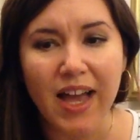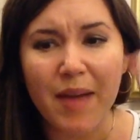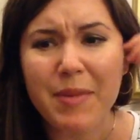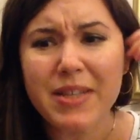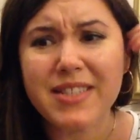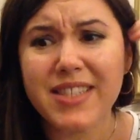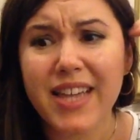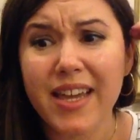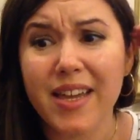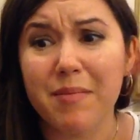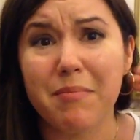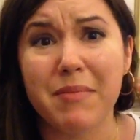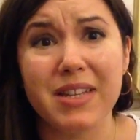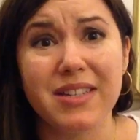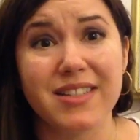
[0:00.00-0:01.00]
I'm in
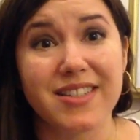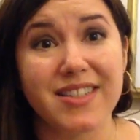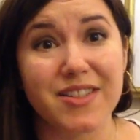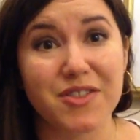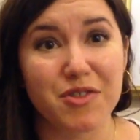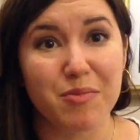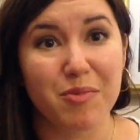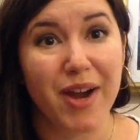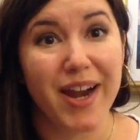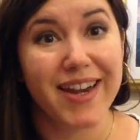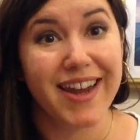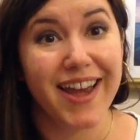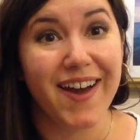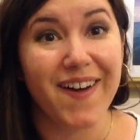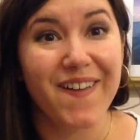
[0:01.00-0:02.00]
second mitten syndrome
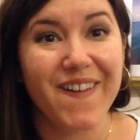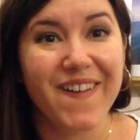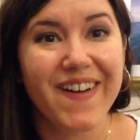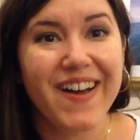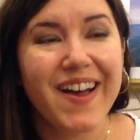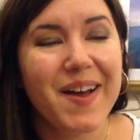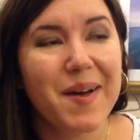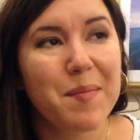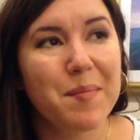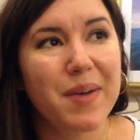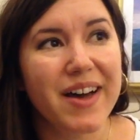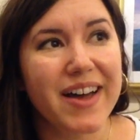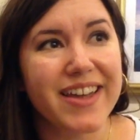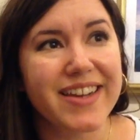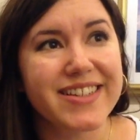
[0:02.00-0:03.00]
right now,
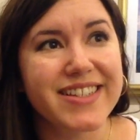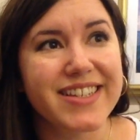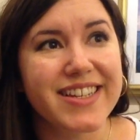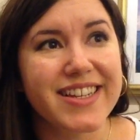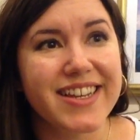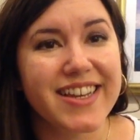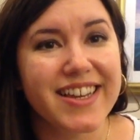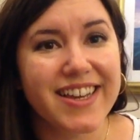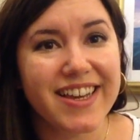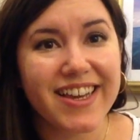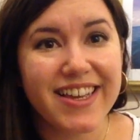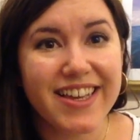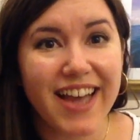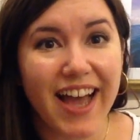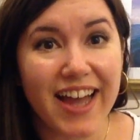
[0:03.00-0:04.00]
but
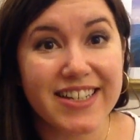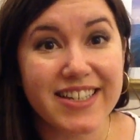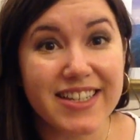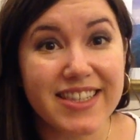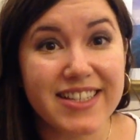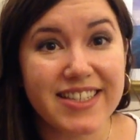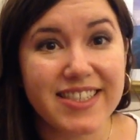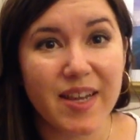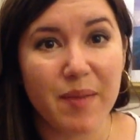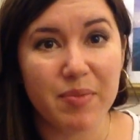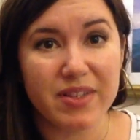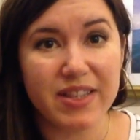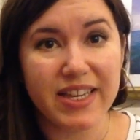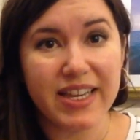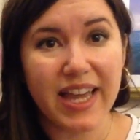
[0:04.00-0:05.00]
I did these
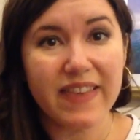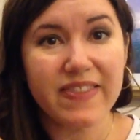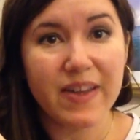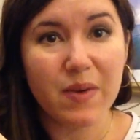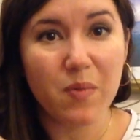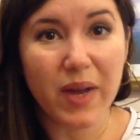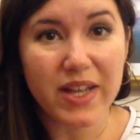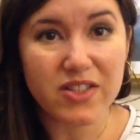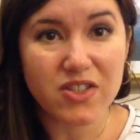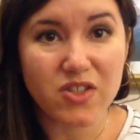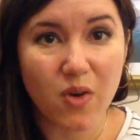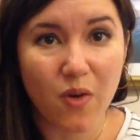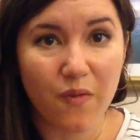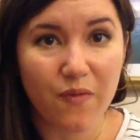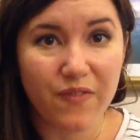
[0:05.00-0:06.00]
separately, and they went
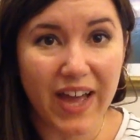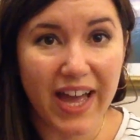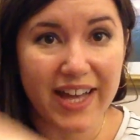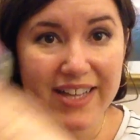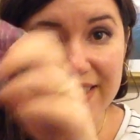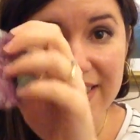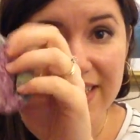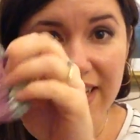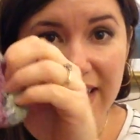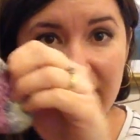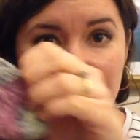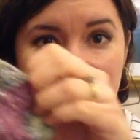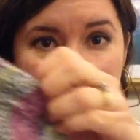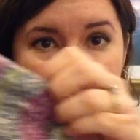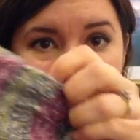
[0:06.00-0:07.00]
so fast,
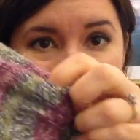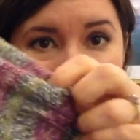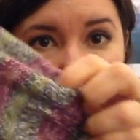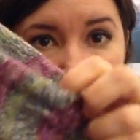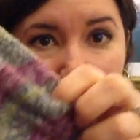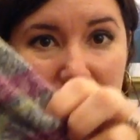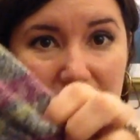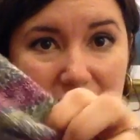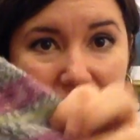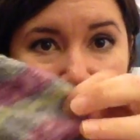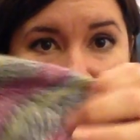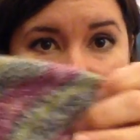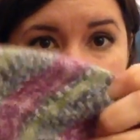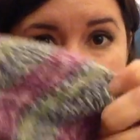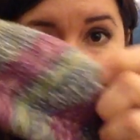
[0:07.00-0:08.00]
and they really
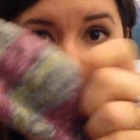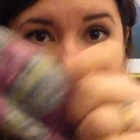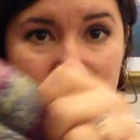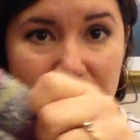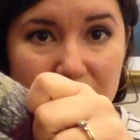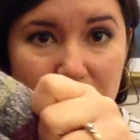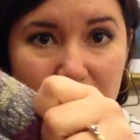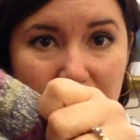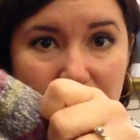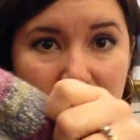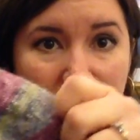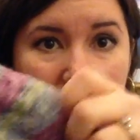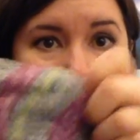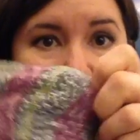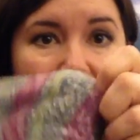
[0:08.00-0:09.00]
are
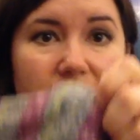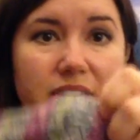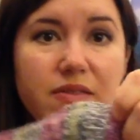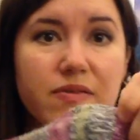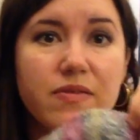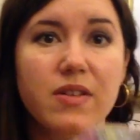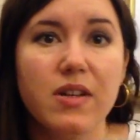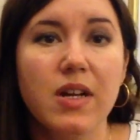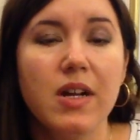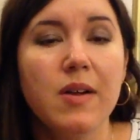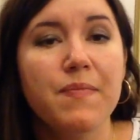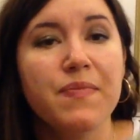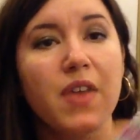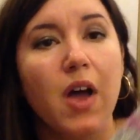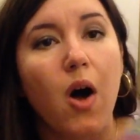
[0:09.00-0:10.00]
comfortable. I kind of
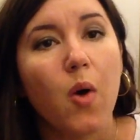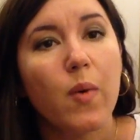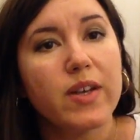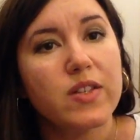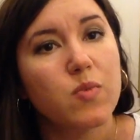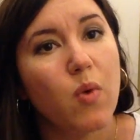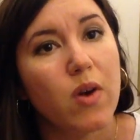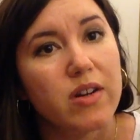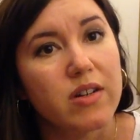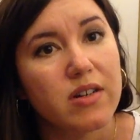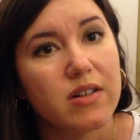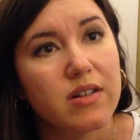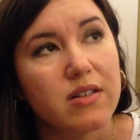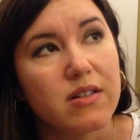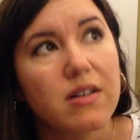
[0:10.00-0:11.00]
always
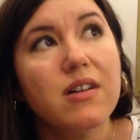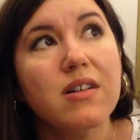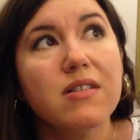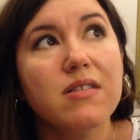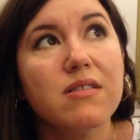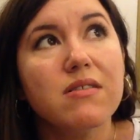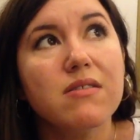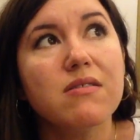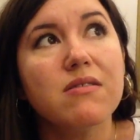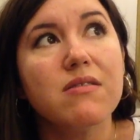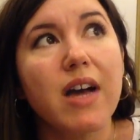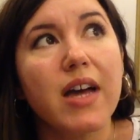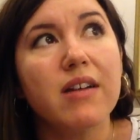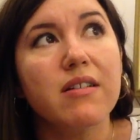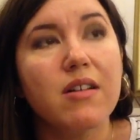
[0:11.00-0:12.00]
wondered,
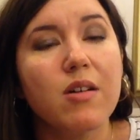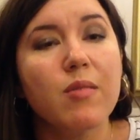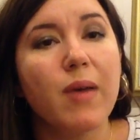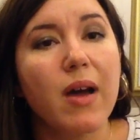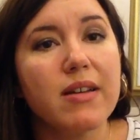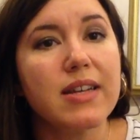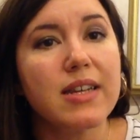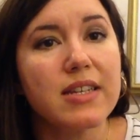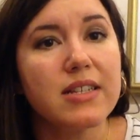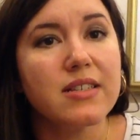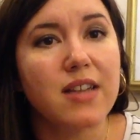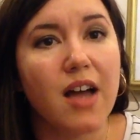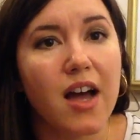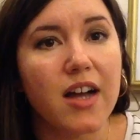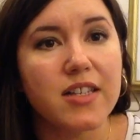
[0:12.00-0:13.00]
oh, I don't know about knitting
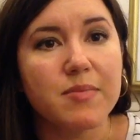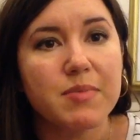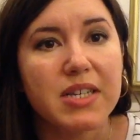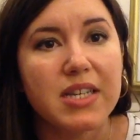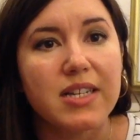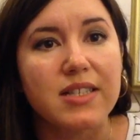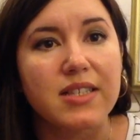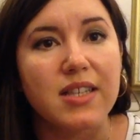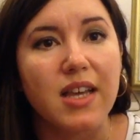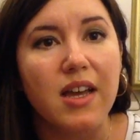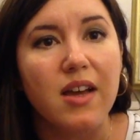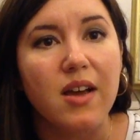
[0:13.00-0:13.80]
socks, because